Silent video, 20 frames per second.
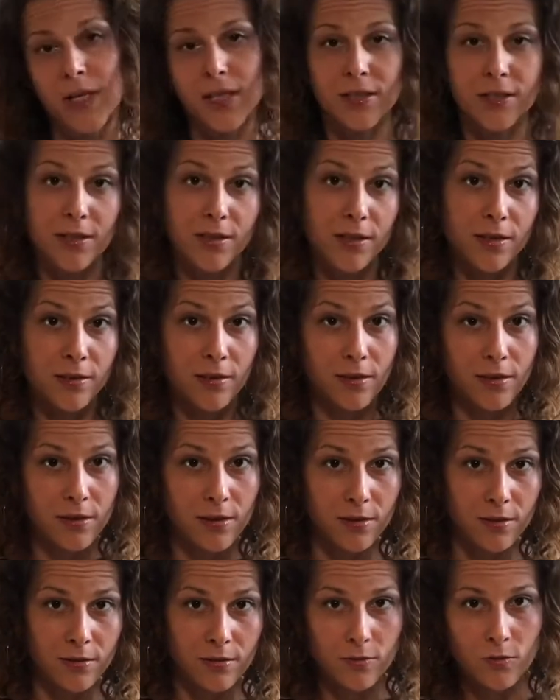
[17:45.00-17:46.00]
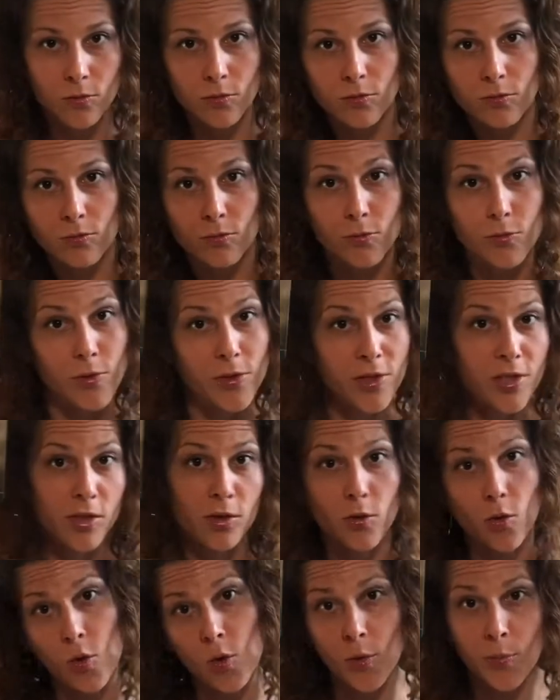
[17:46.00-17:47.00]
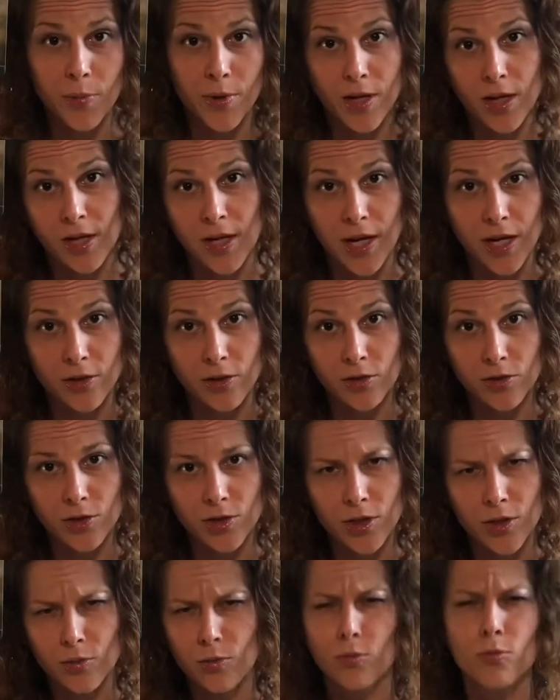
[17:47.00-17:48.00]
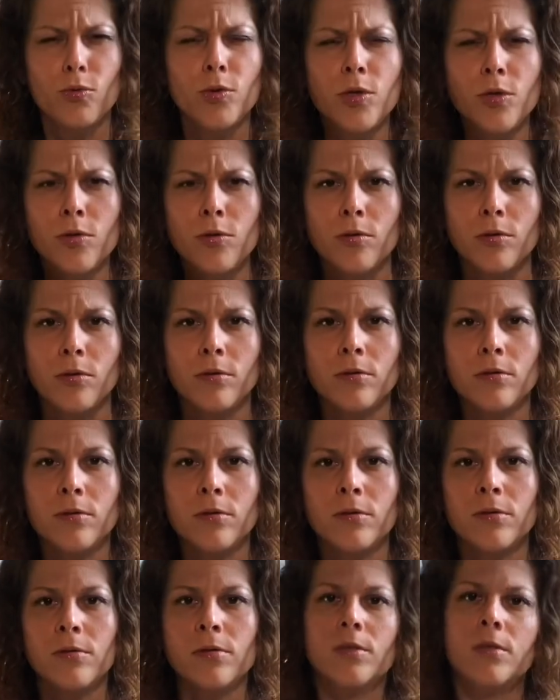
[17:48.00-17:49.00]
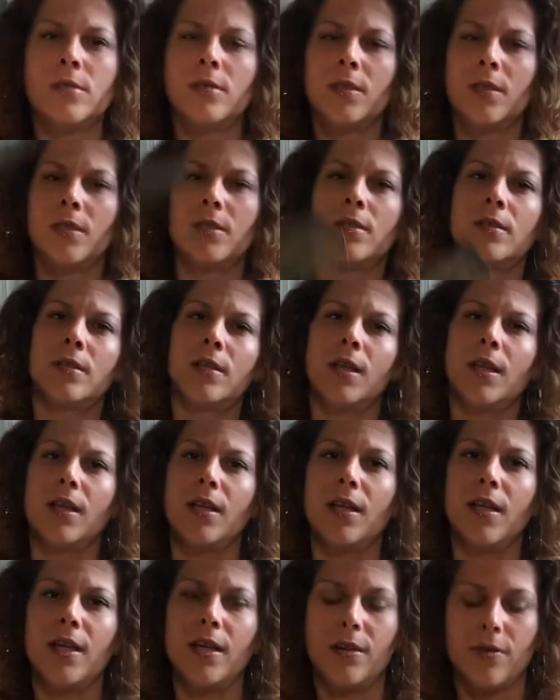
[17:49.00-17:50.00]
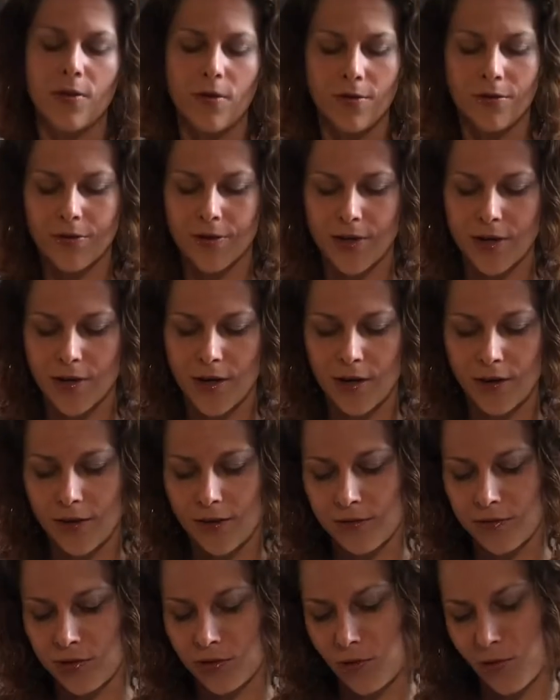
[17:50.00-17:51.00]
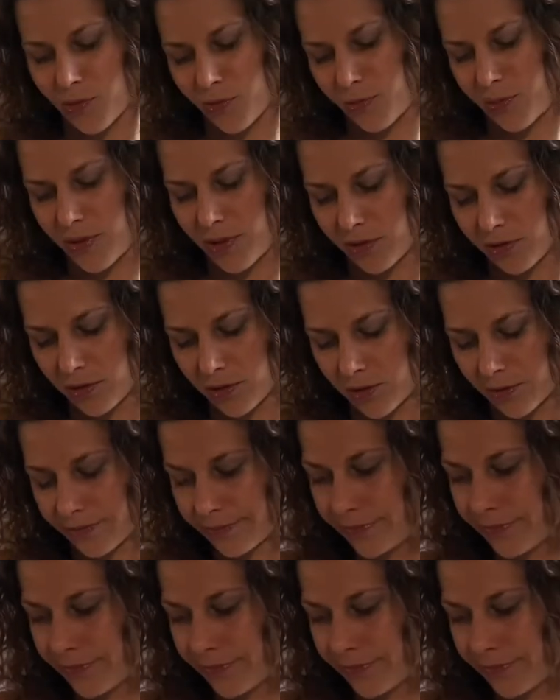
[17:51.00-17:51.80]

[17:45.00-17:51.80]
I sizzling with scorpion energy? Woo! Lit over here. I love scorpions.